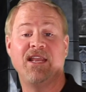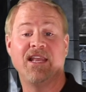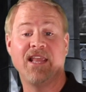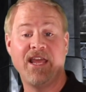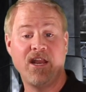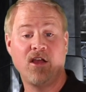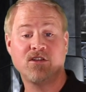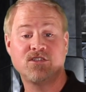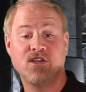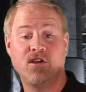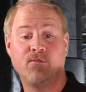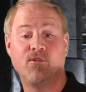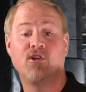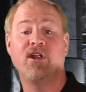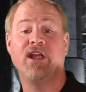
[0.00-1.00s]
in late
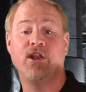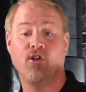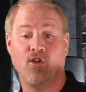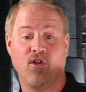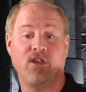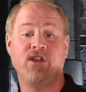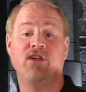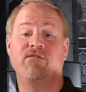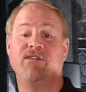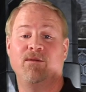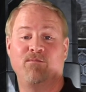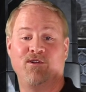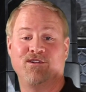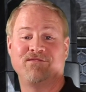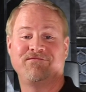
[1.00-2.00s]
October and early
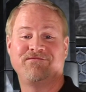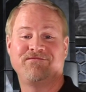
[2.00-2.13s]
November.